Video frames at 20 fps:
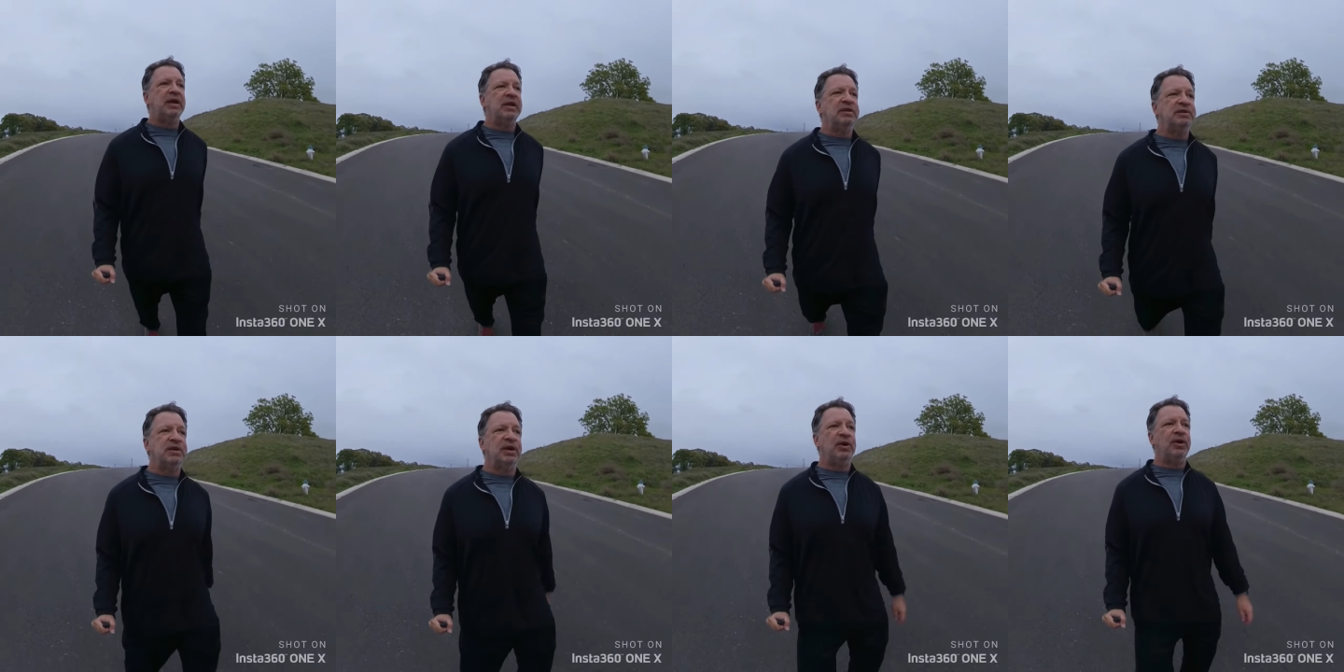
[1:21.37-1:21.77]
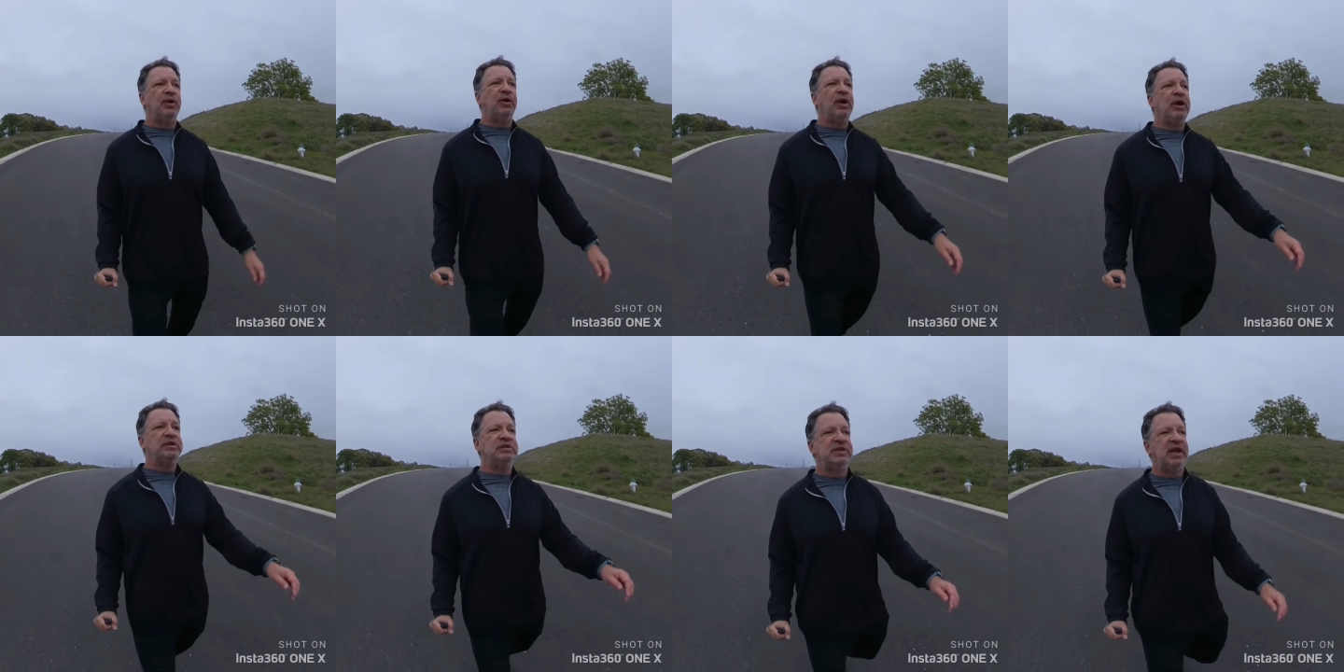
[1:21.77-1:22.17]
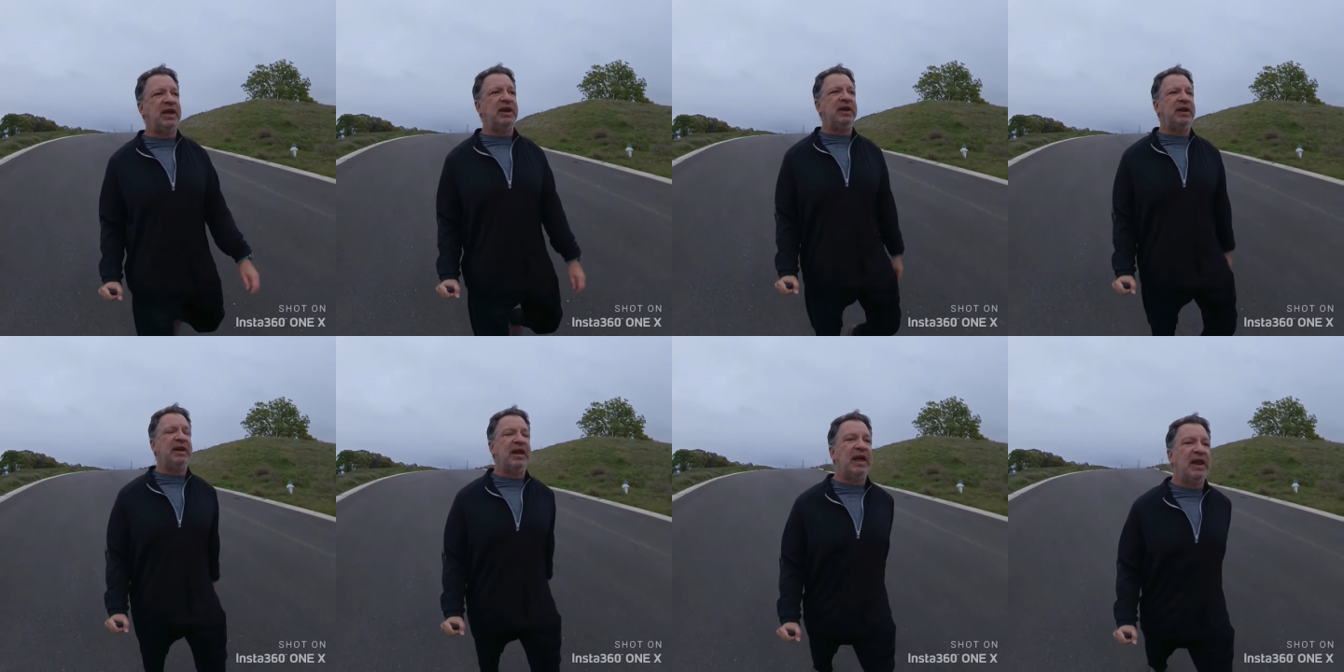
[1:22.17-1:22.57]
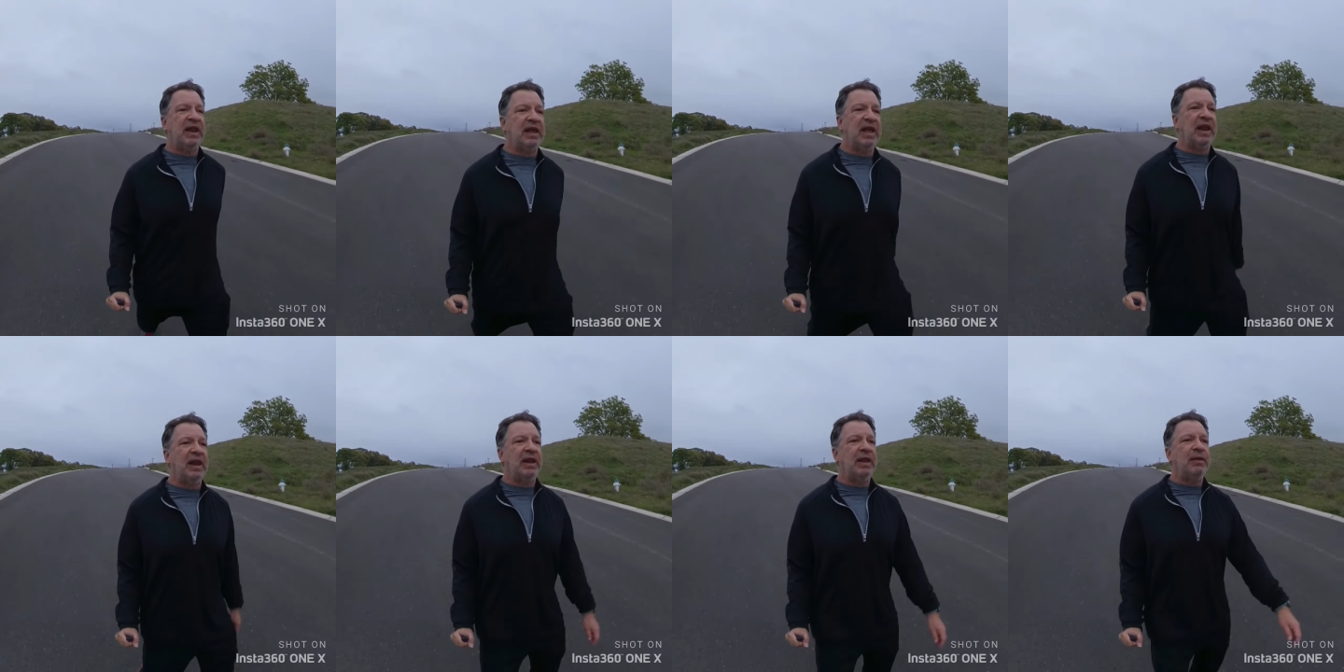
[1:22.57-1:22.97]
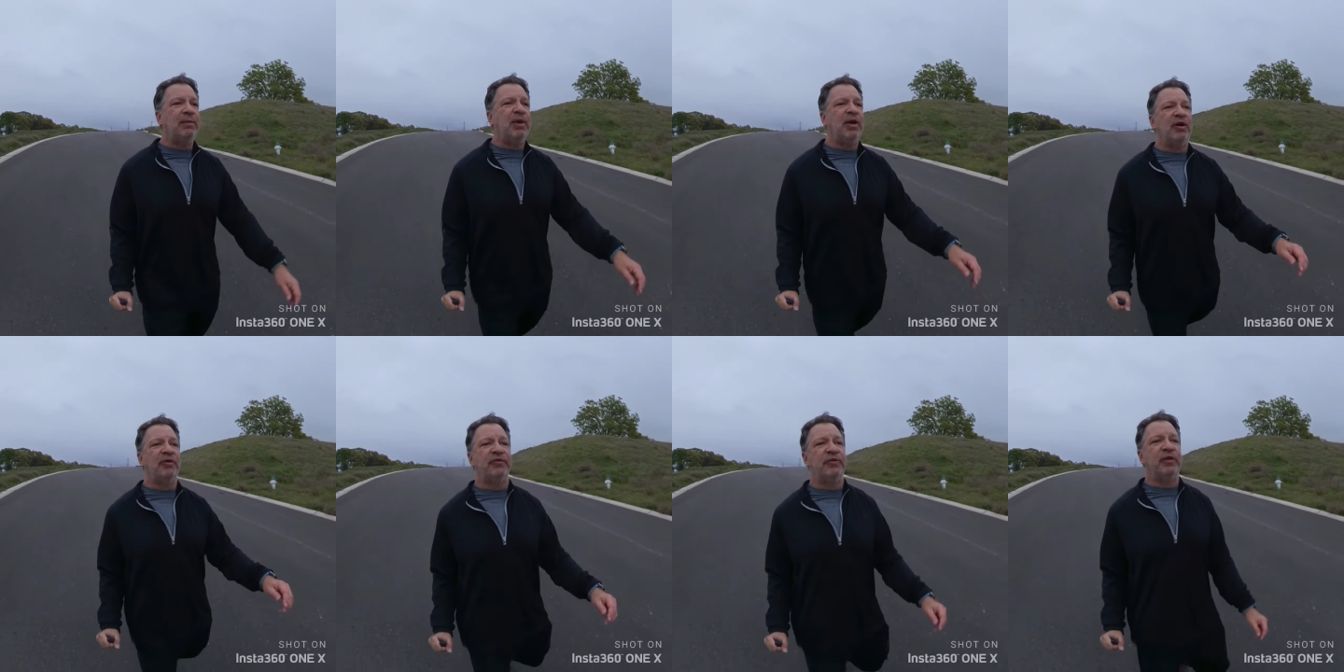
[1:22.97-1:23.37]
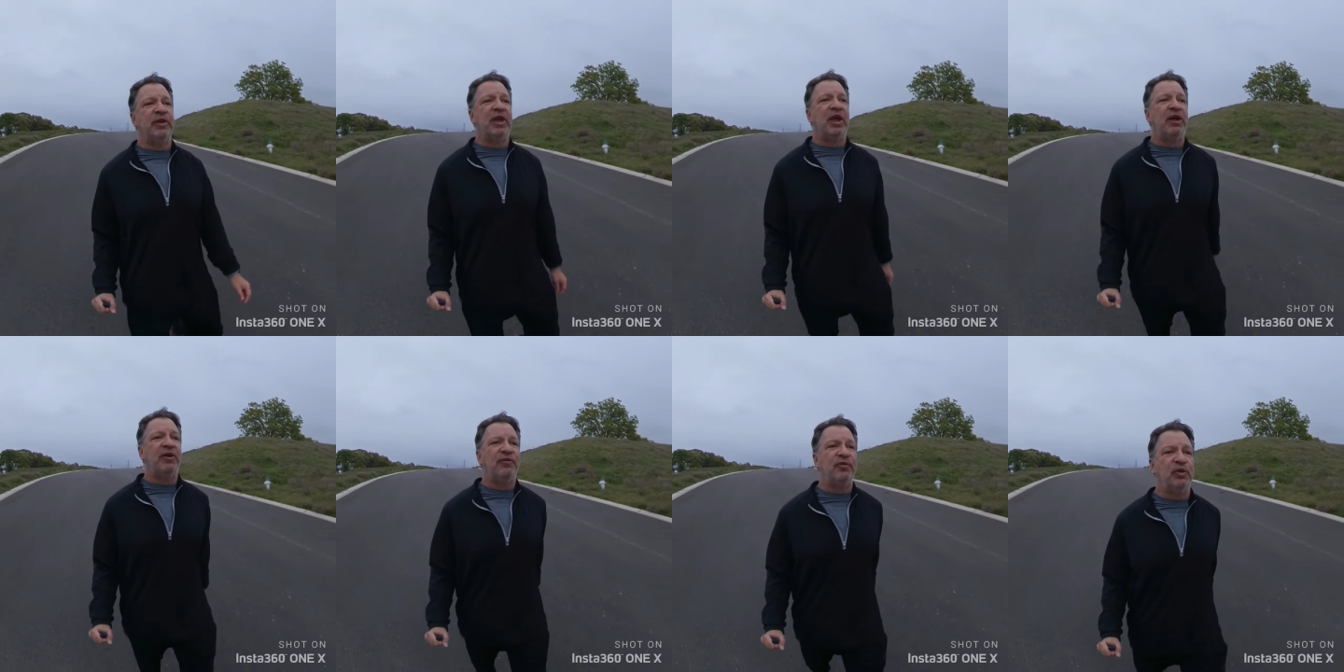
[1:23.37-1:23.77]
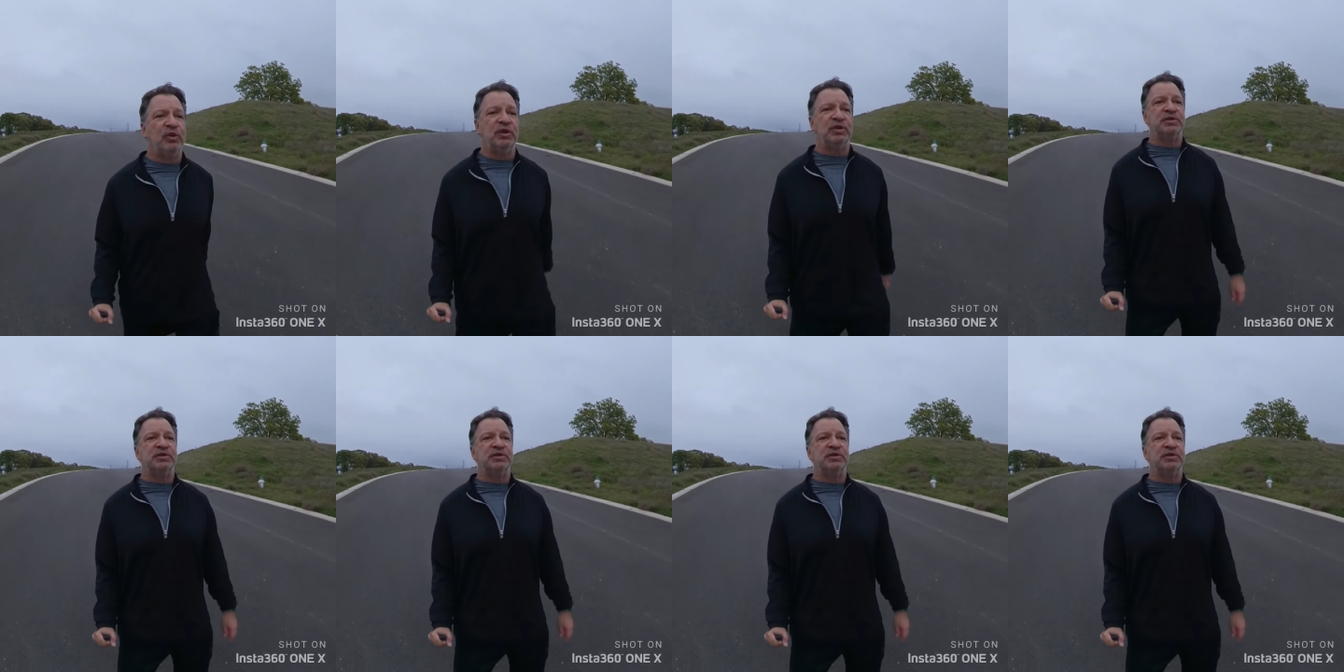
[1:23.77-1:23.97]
So, Saturday night, I got an email from the California